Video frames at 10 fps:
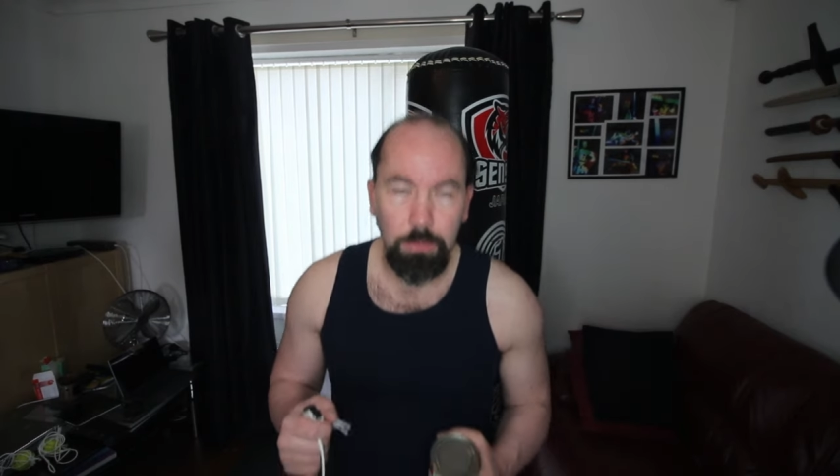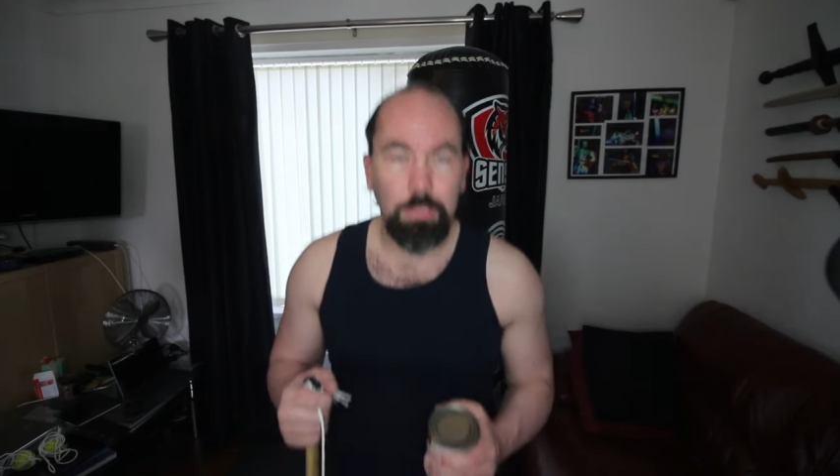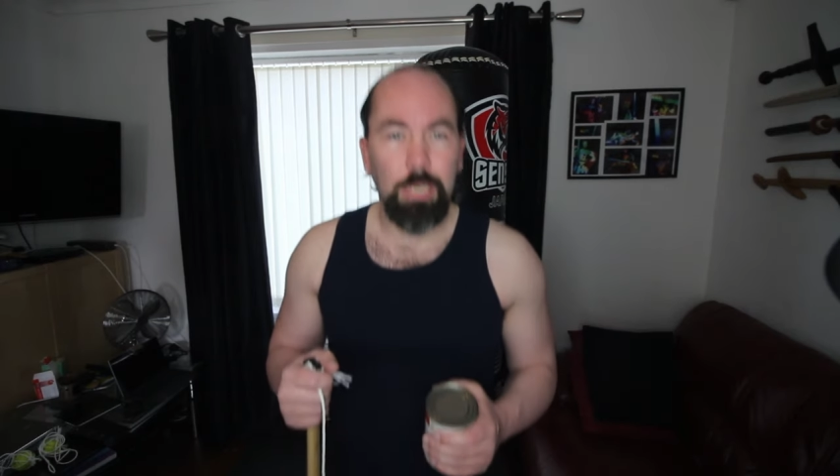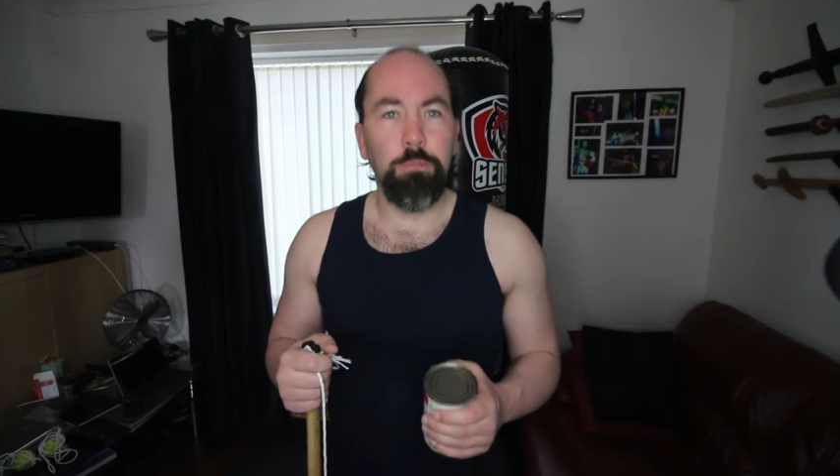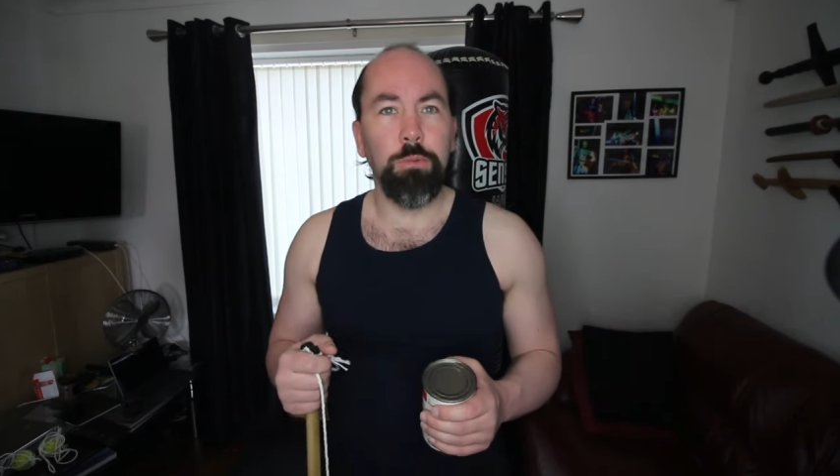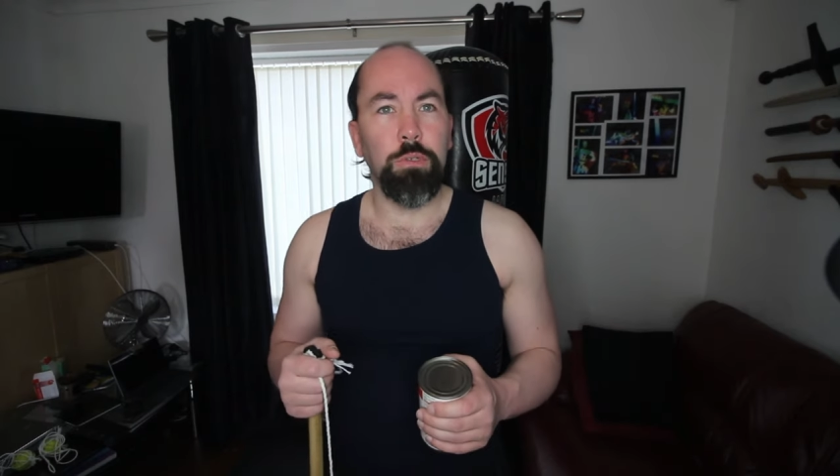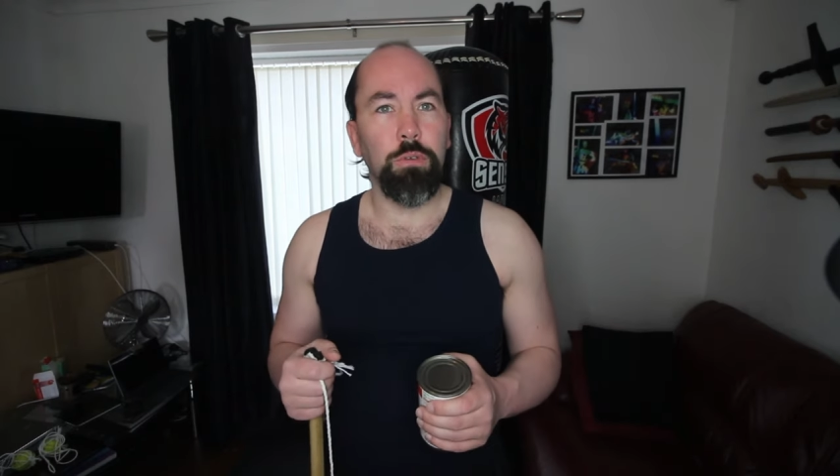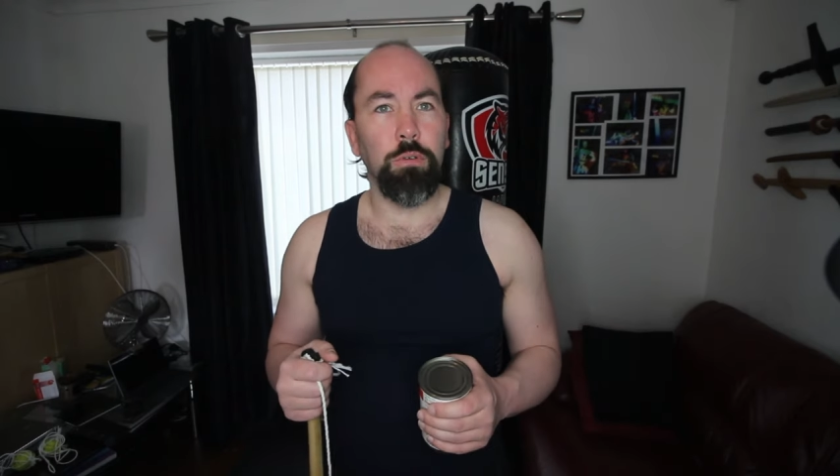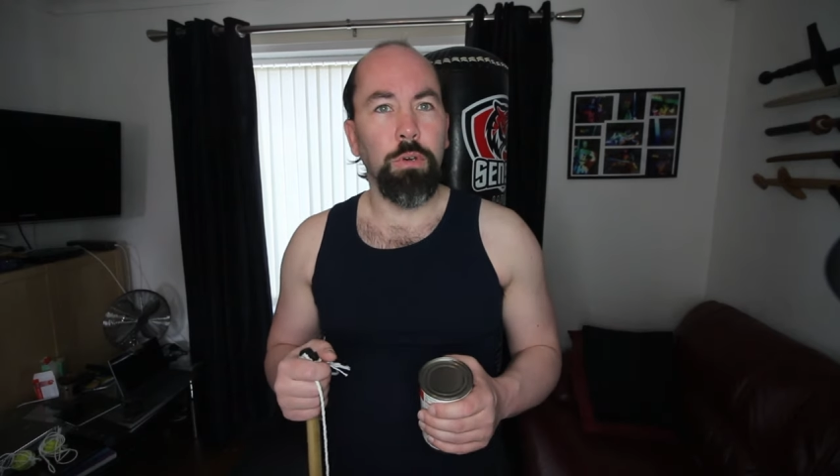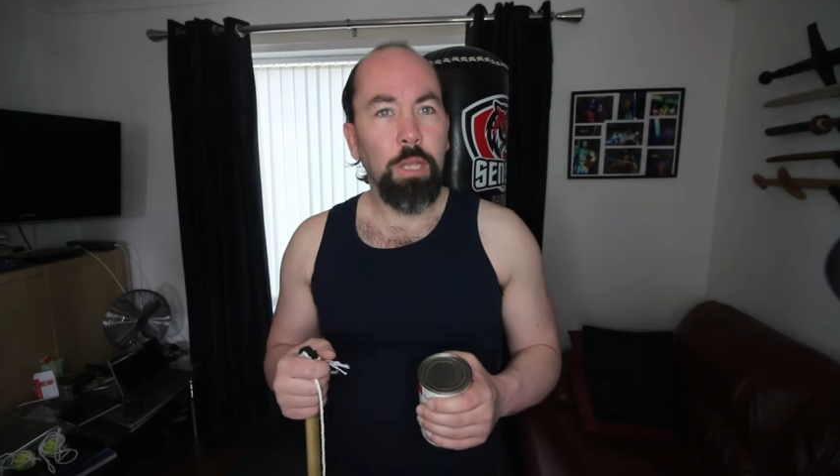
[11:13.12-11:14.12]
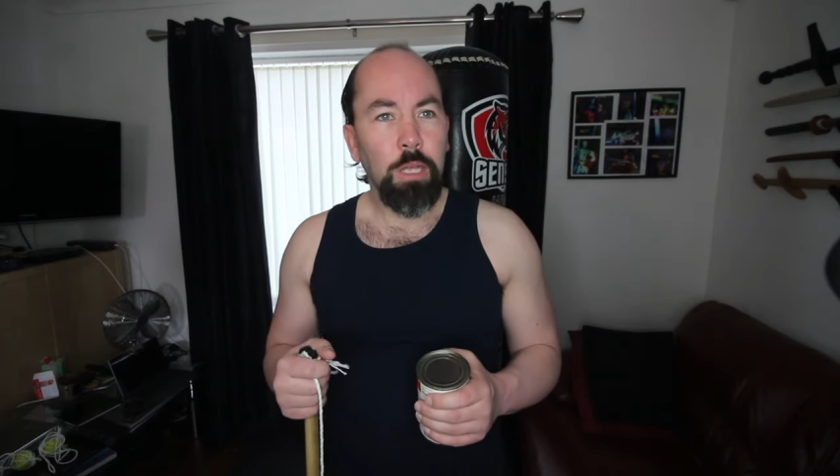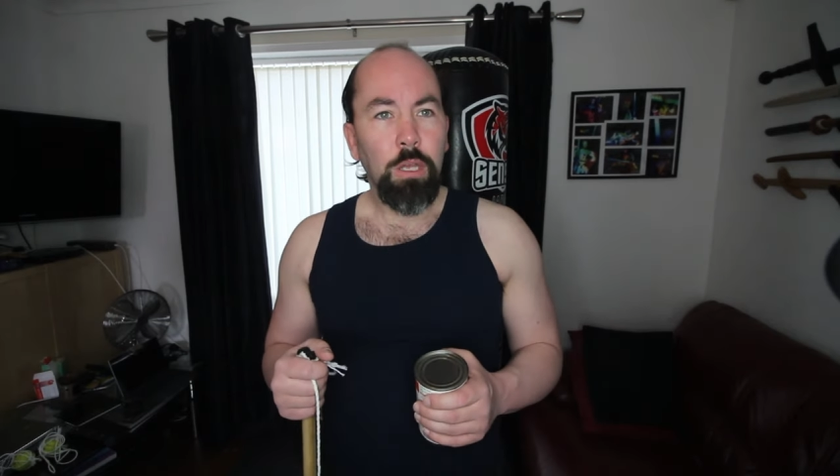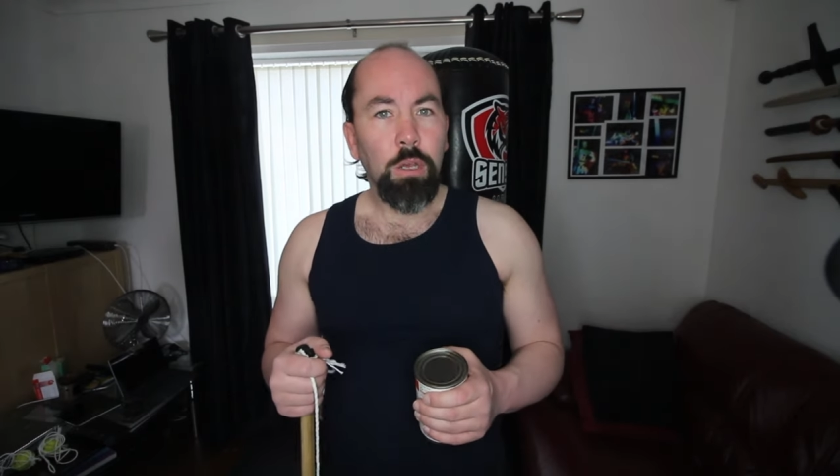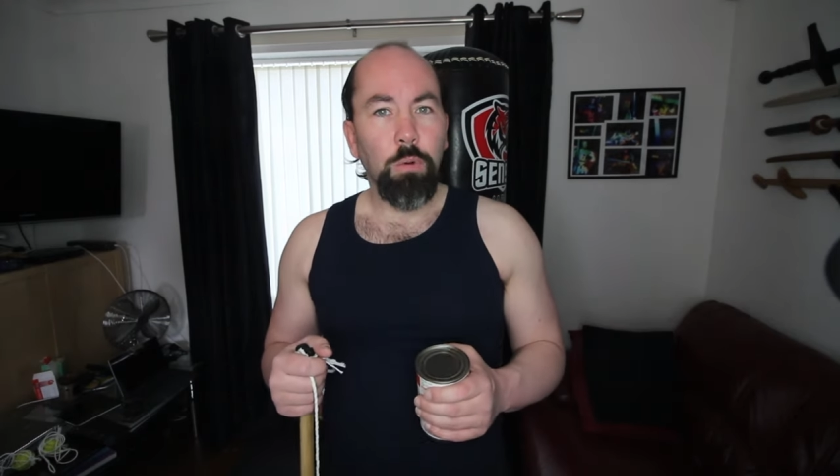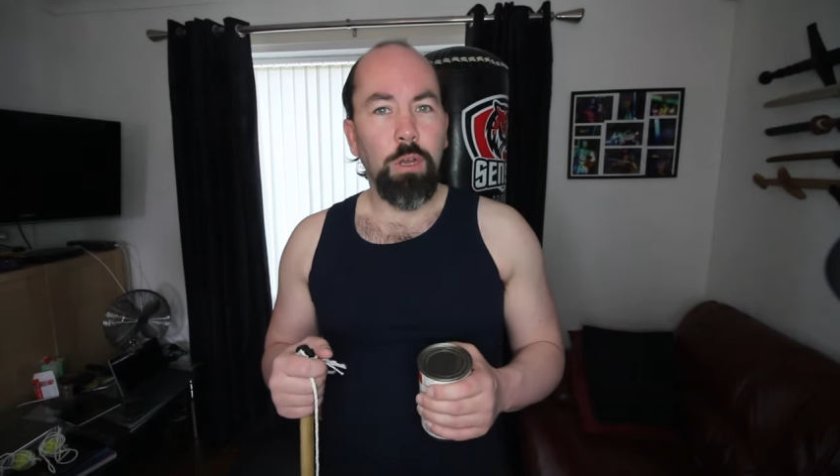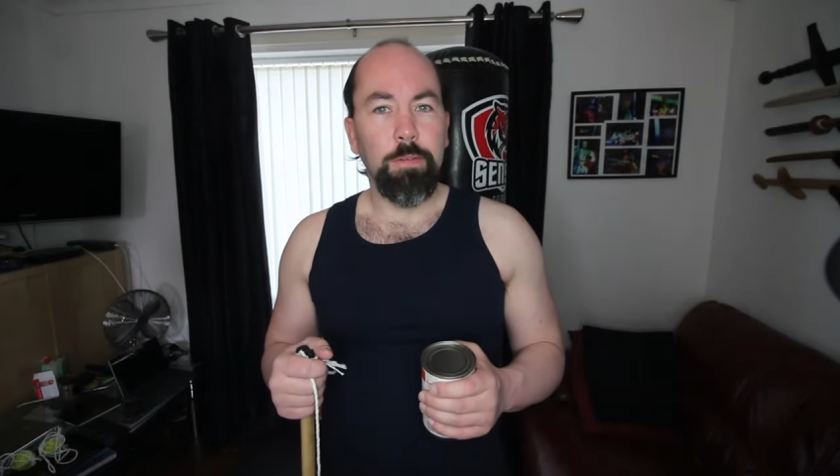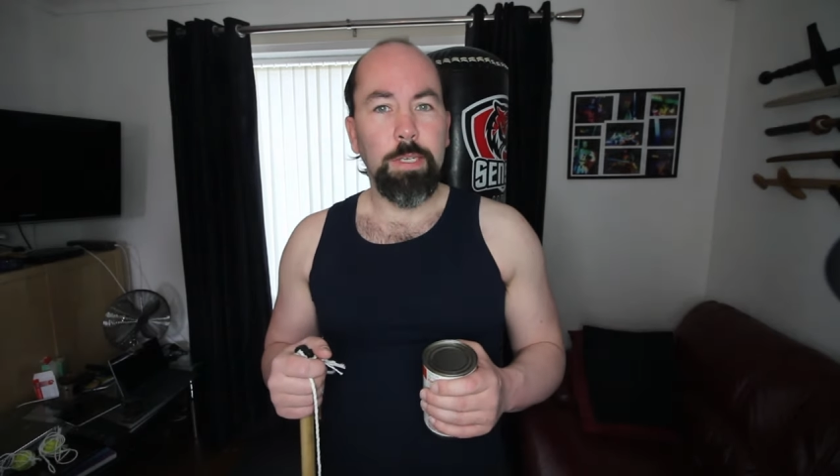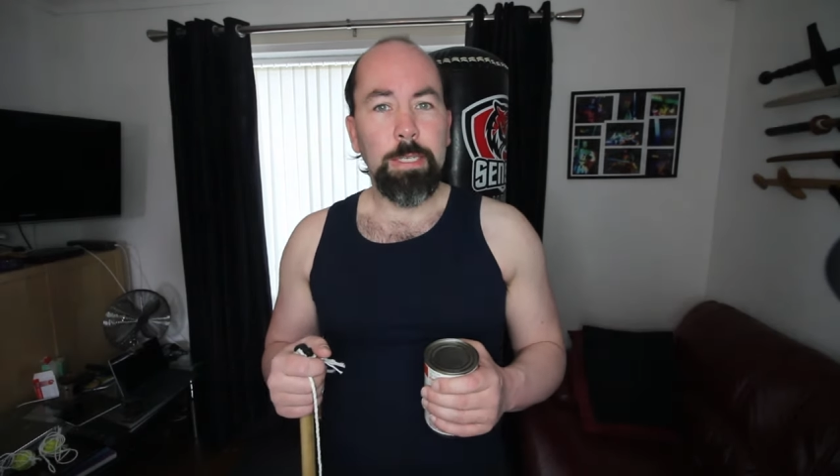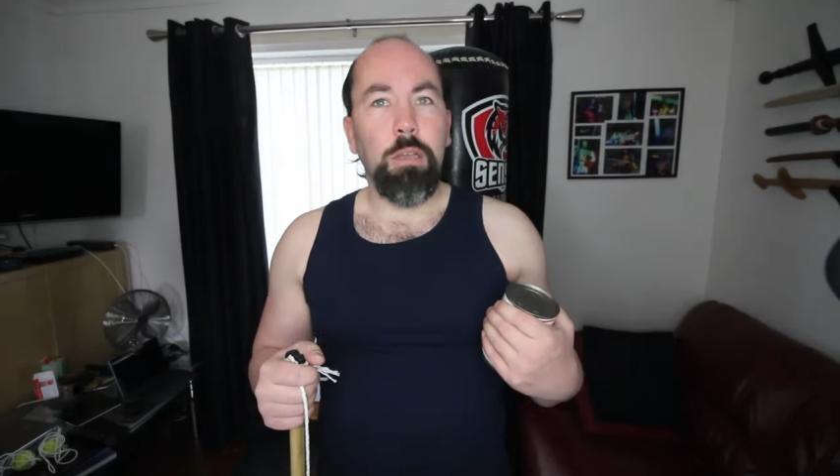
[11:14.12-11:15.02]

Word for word: downwards or whatever,